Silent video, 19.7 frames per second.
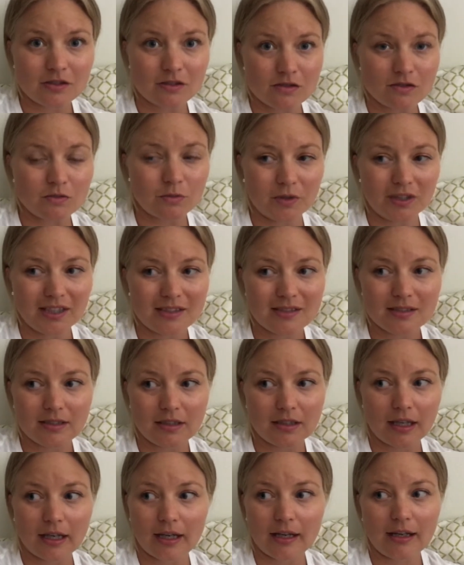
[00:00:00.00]
to sweets
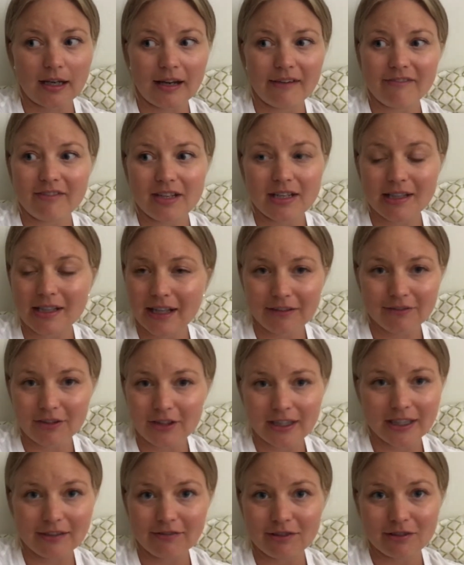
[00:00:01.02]
and I have
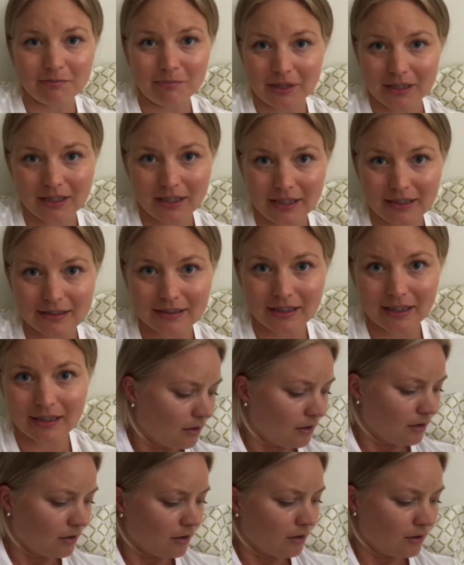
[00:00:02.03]
never ever been like
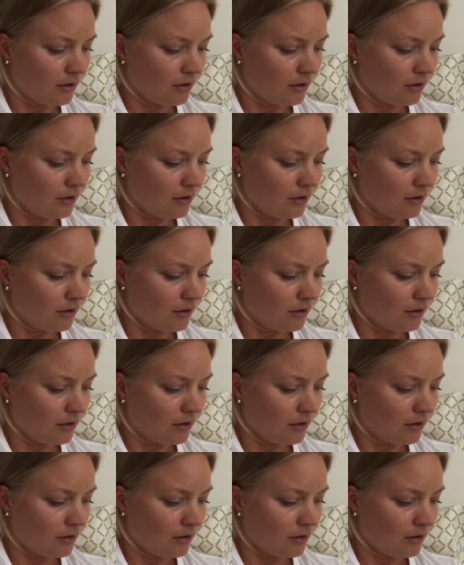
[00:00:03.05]
that.